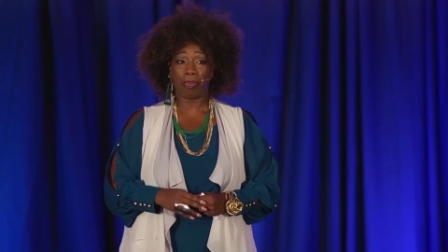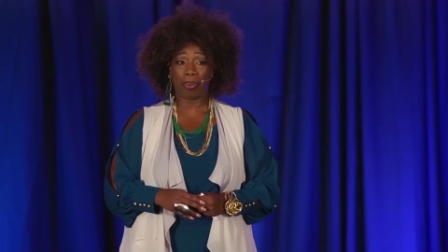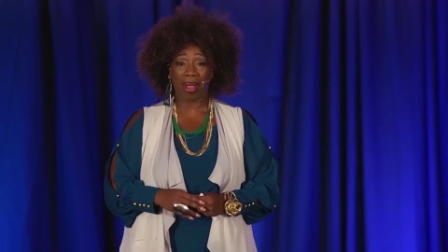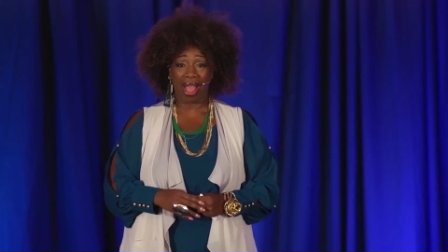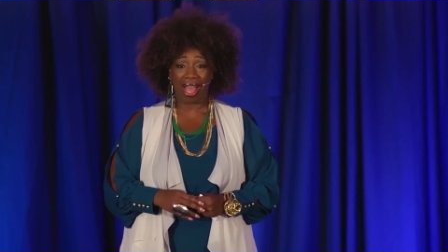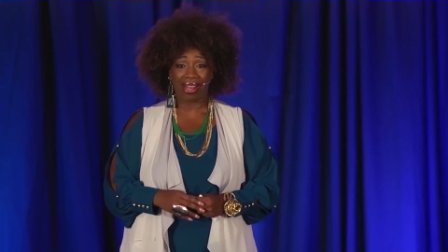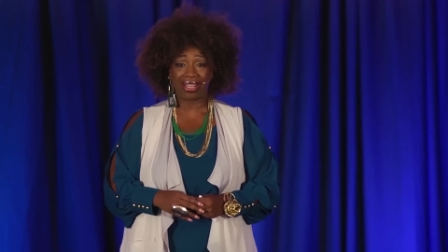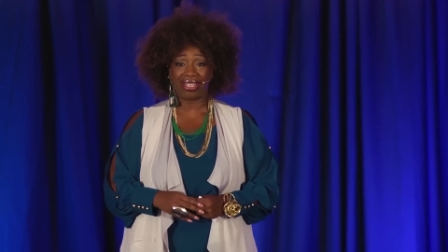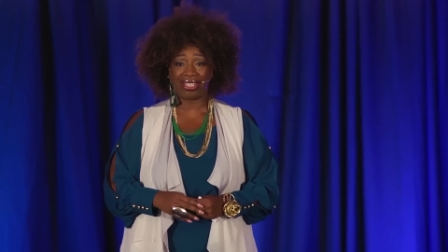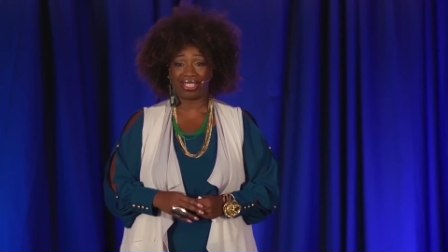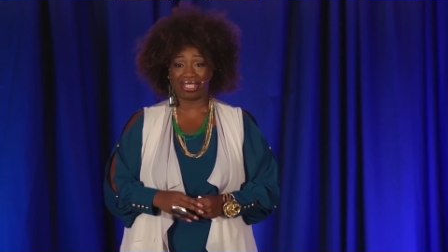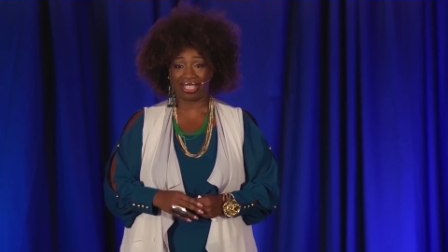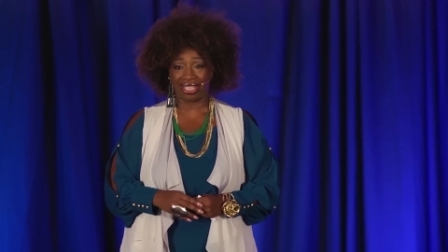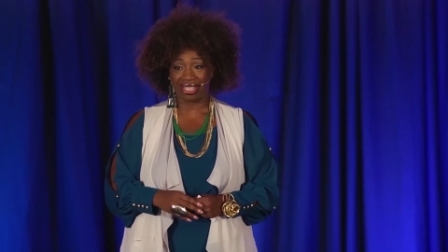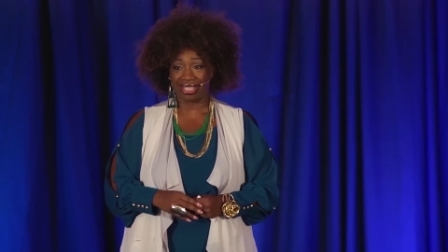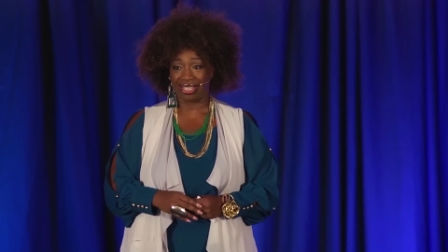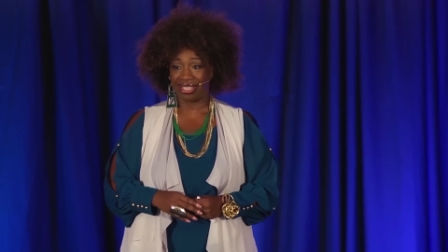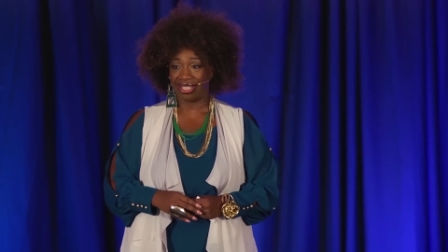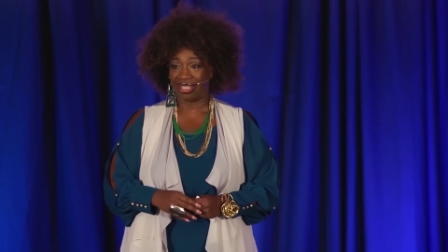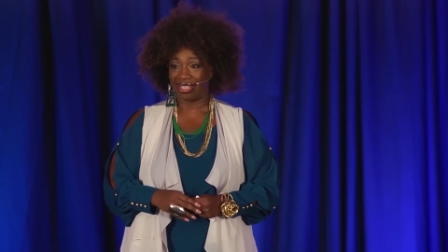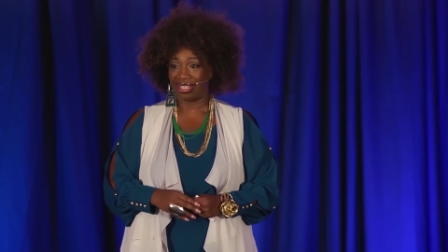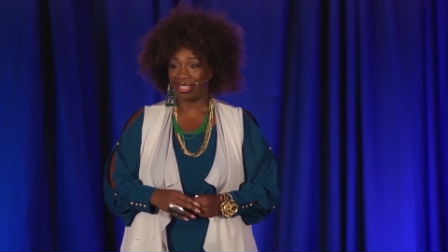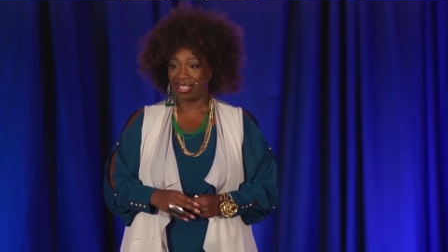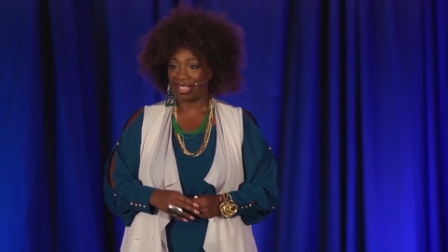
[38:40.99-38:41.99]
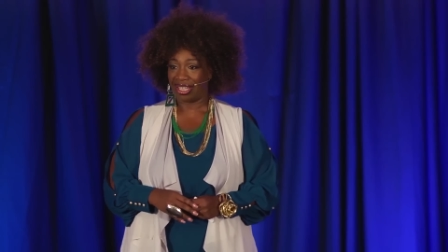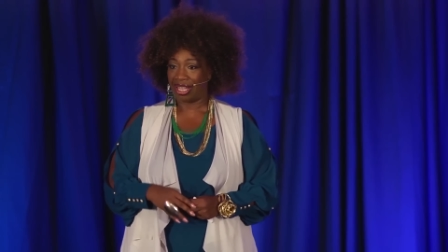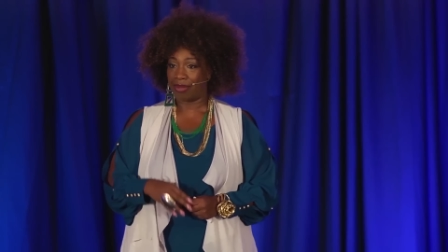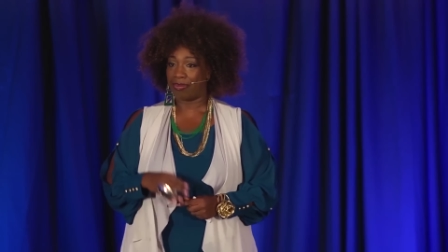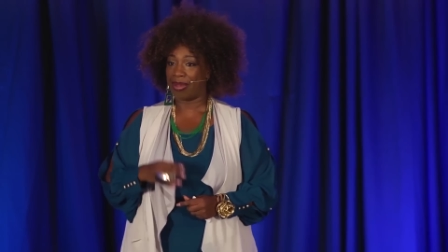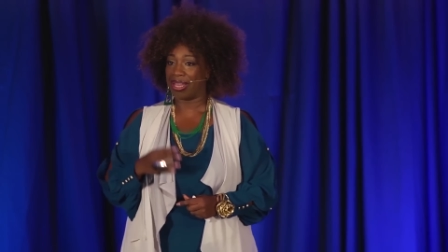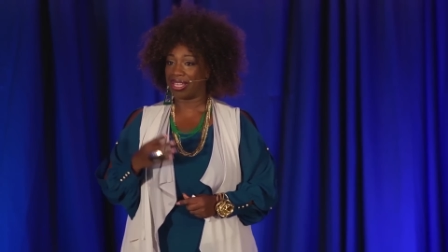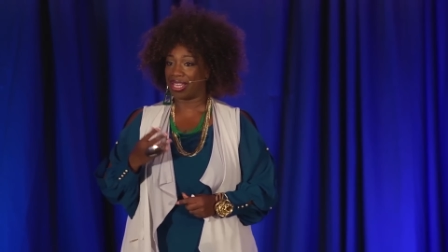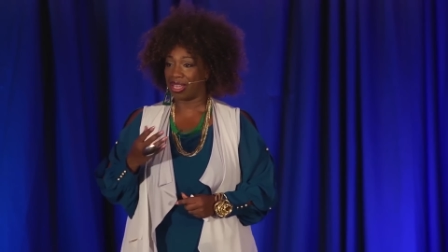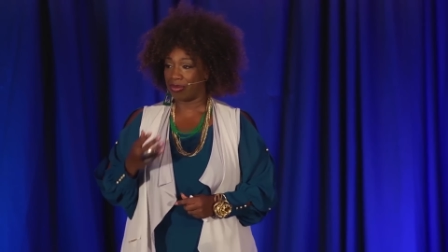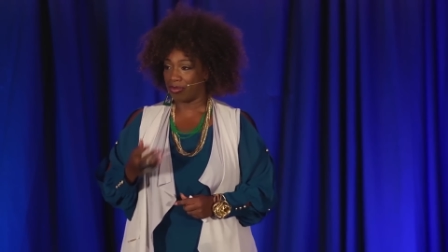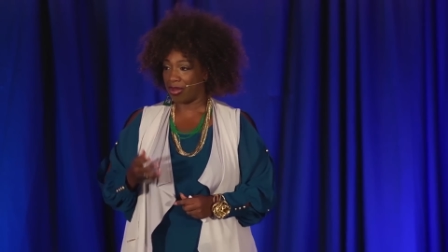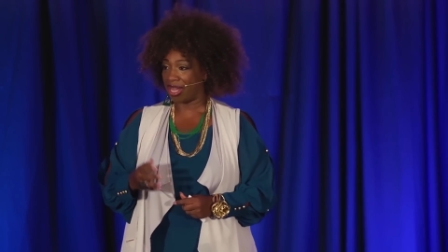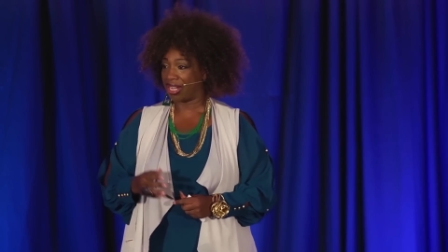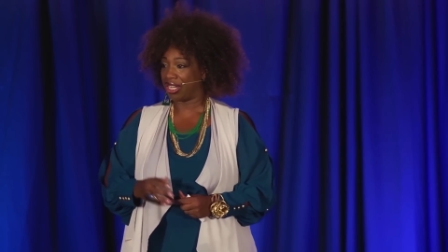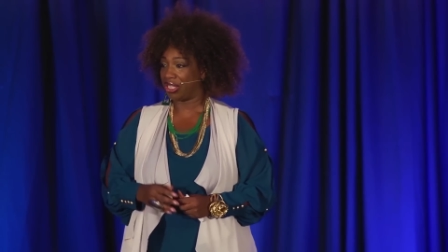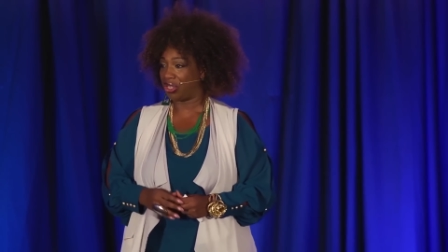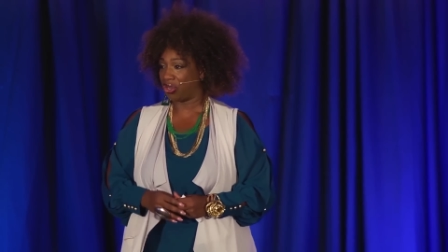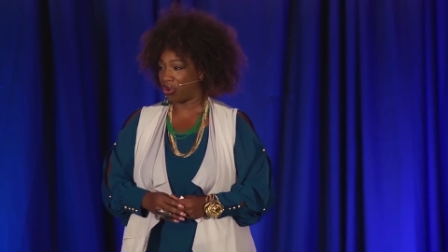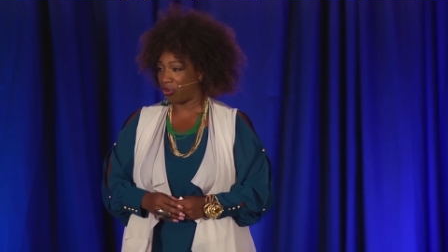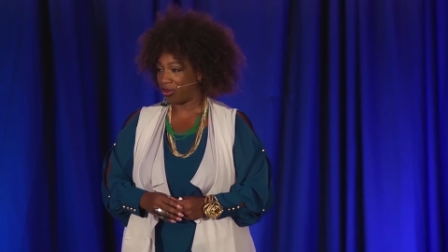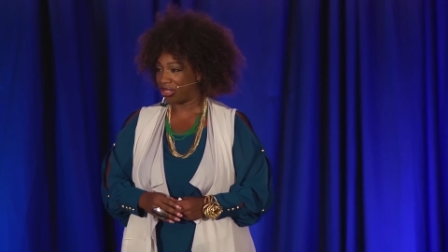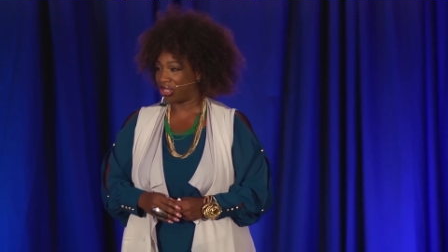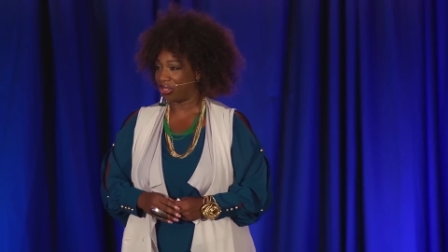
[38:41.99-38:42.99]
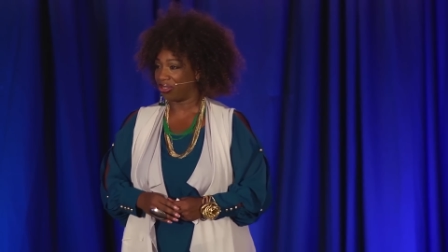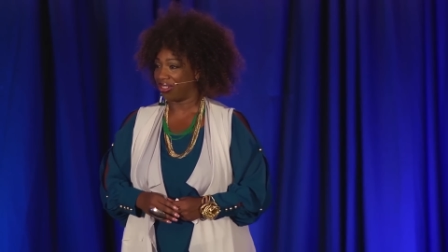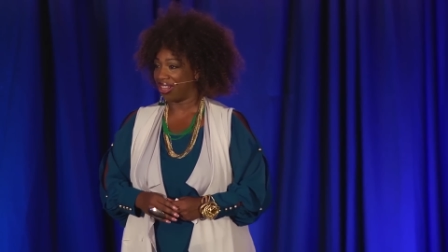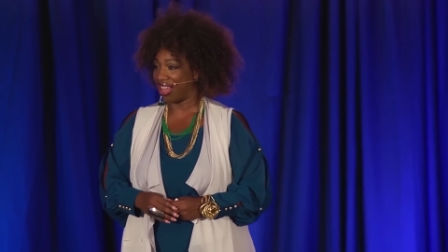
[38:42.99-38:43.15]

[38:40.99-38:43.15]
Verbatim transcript: apology in making money doing what